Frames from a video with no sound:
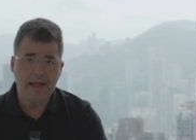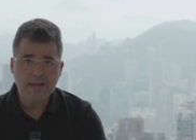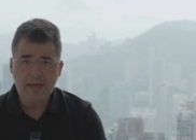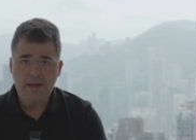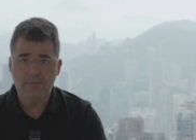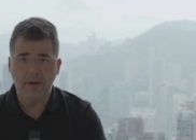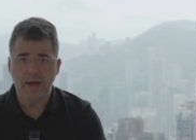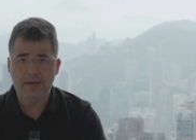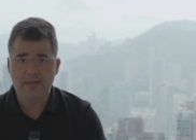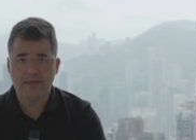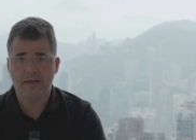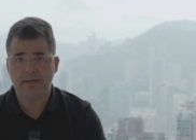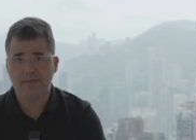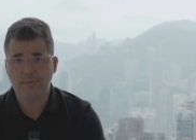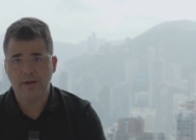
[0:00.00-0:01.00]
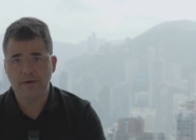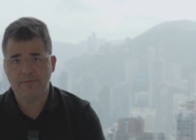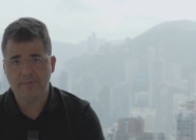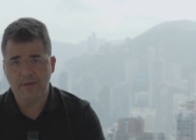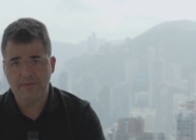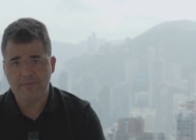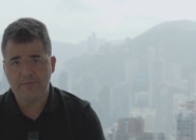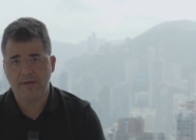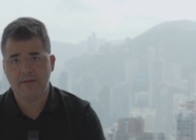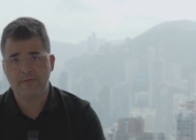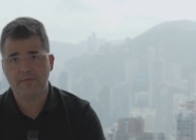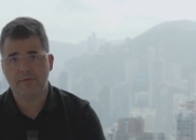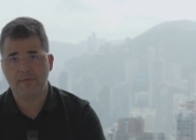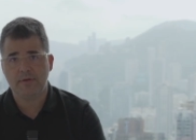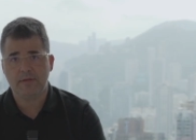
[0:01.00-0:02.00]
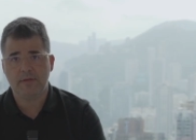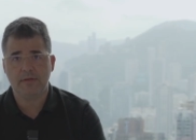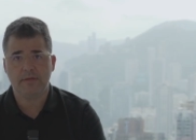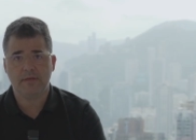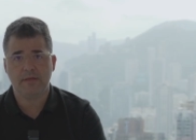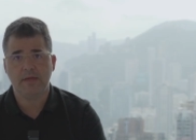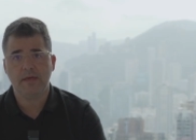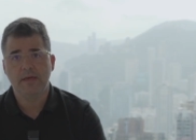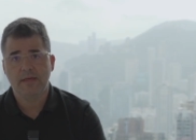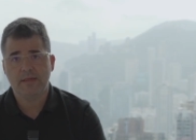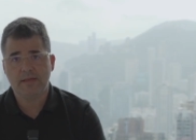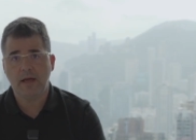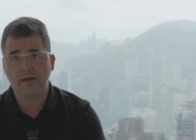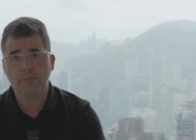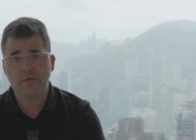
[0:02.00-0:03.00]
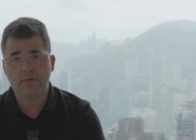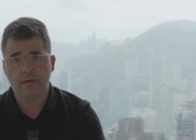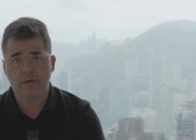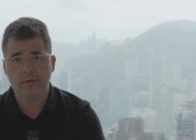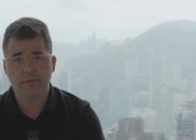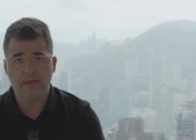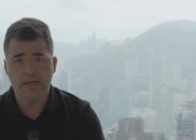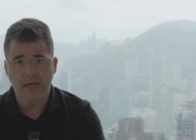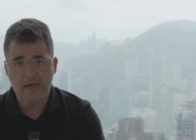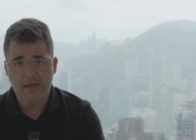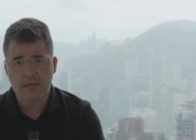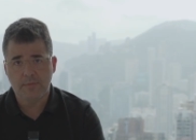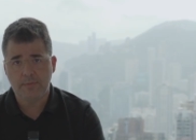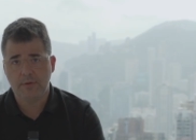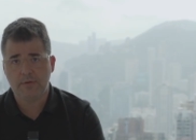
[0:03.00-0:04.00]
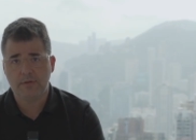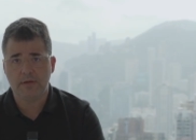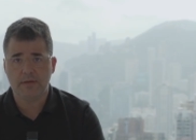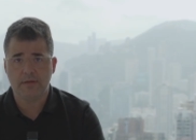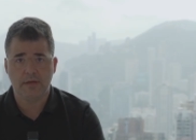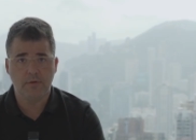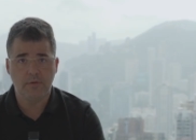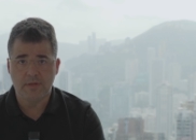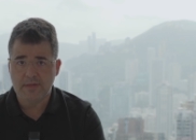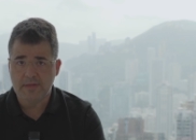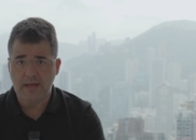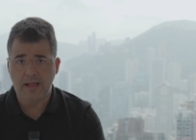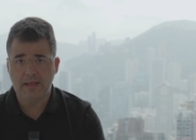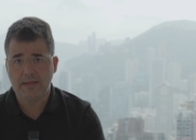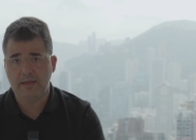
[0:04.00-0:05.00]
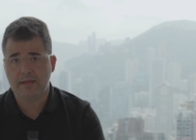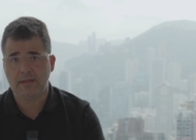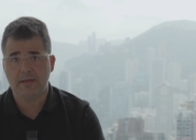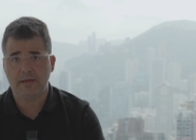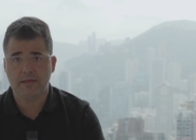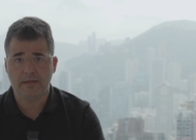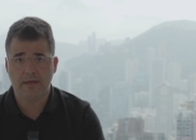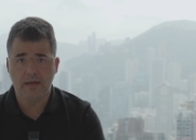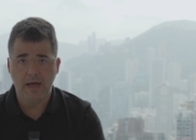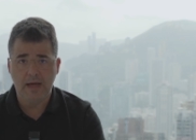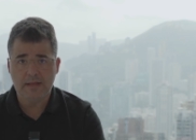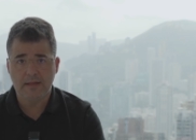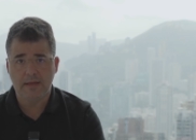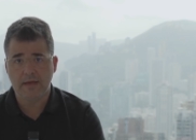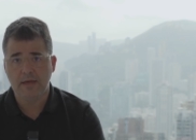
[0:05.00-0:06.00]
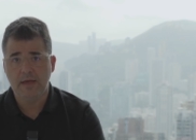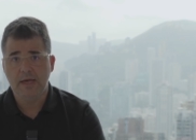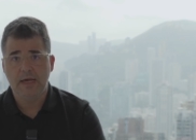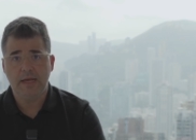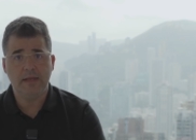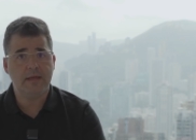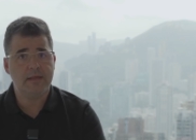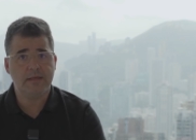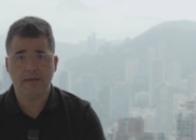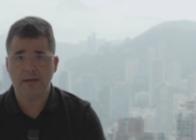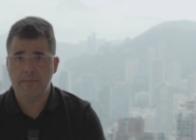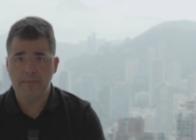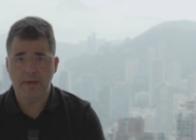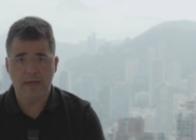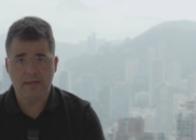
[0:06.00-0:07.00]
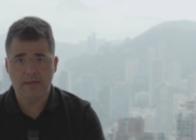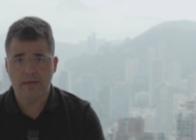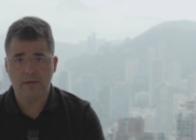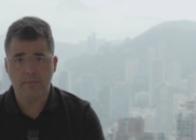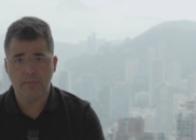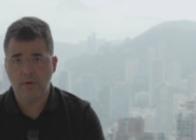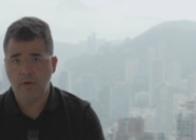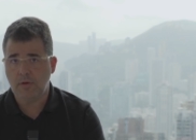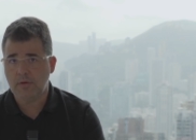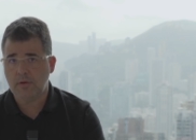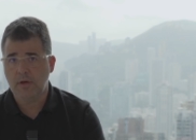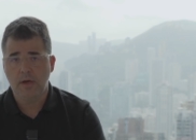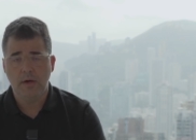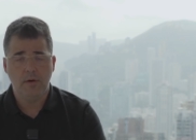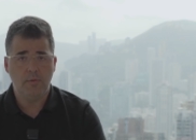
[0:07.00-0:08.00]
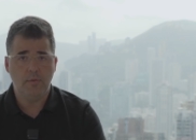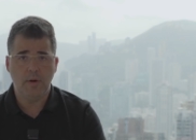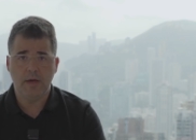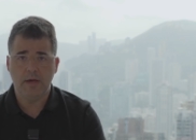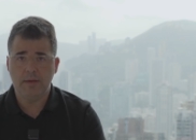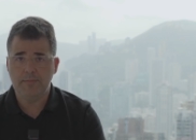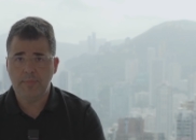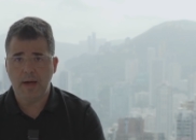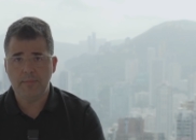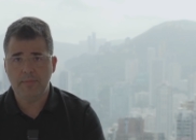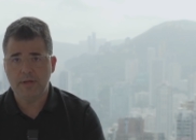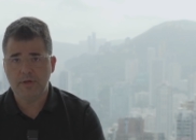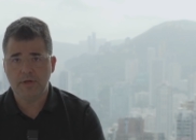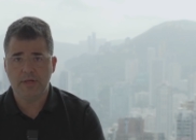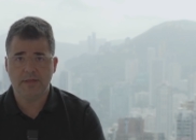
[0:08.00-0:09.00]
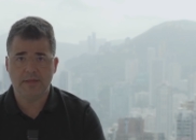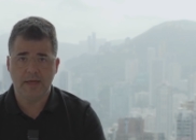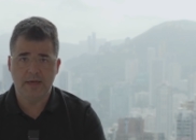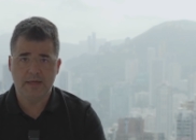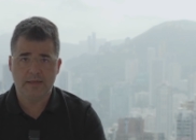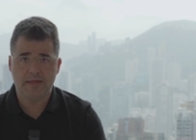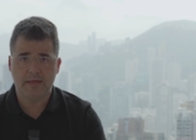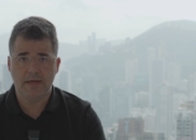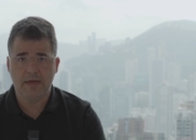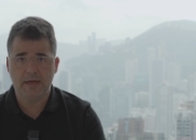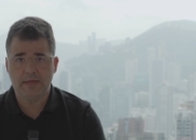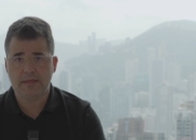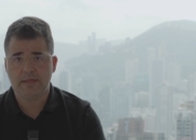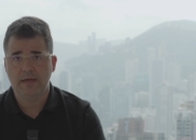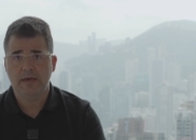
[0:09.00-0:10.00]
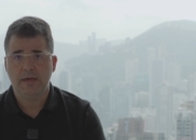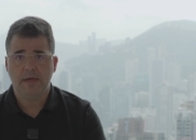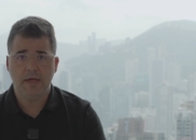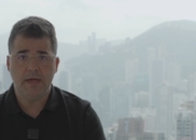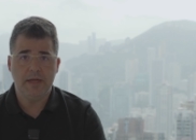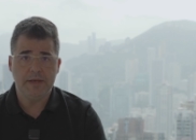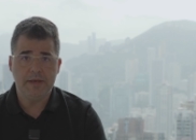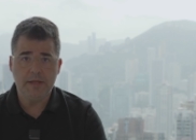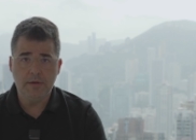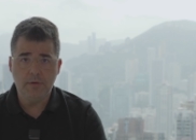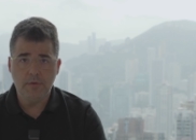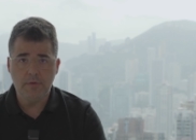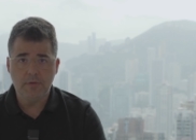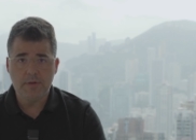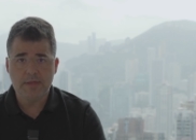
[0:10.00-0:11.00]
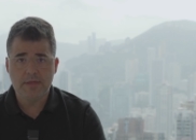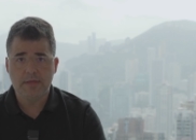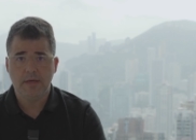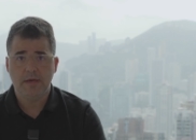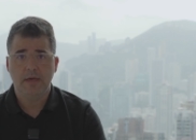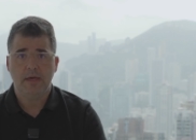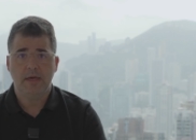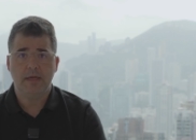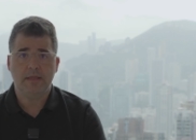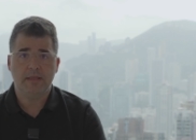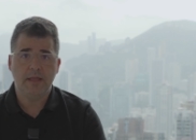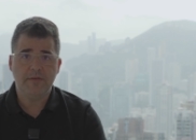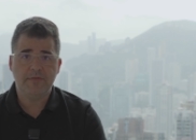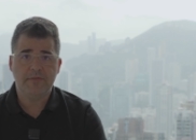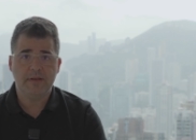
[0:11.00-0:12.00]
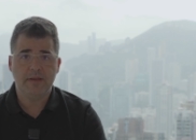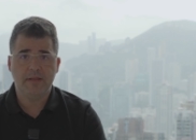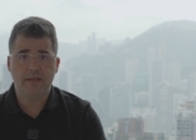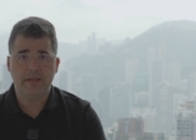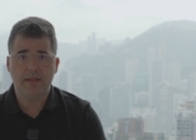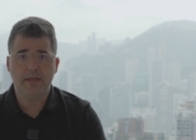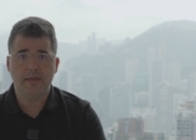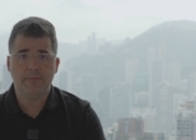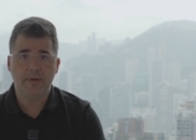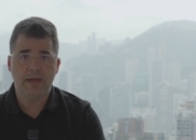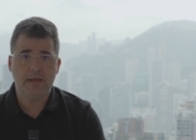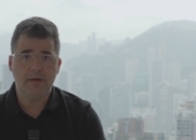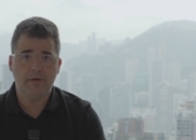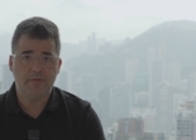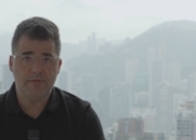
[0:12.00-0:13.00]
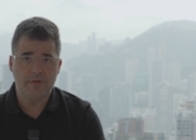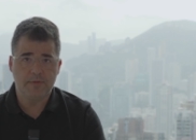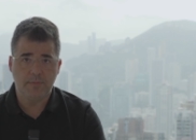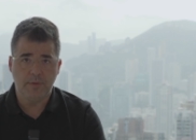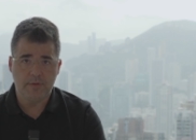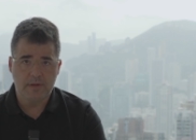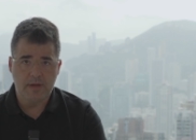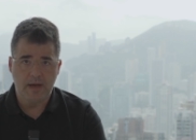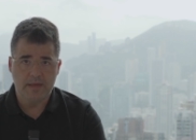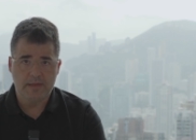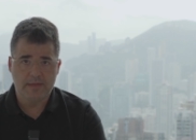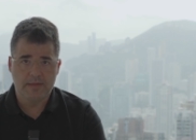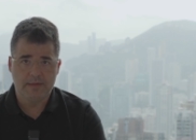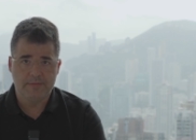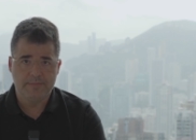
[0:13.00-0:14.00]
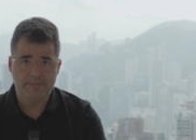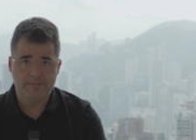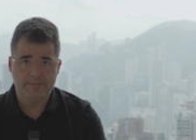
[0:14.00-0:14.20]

Daniel Meisler is one of my favorite. He's a cybersecurity expert, he's a consultant, he's a writer, and he has an amazing blog where he publishes essays and news, and definitely many of his podcasts.